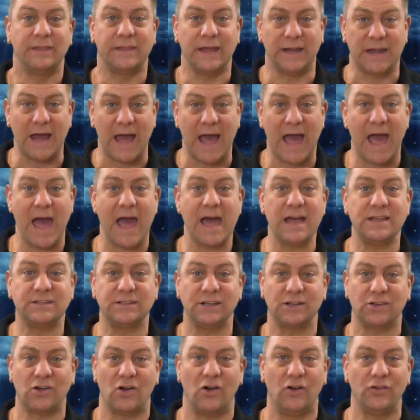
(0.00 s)
that
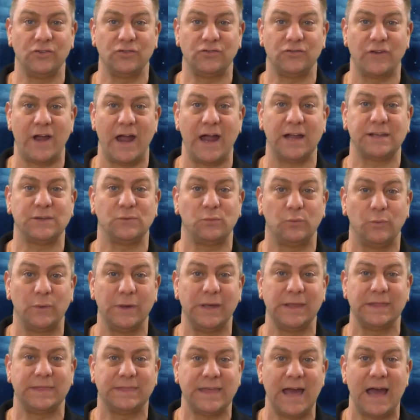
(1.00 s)
has a contract
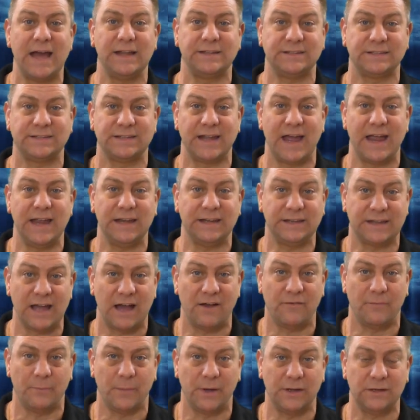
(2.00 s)
with that state
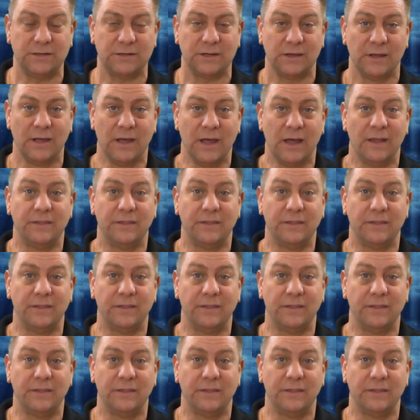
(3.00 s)
government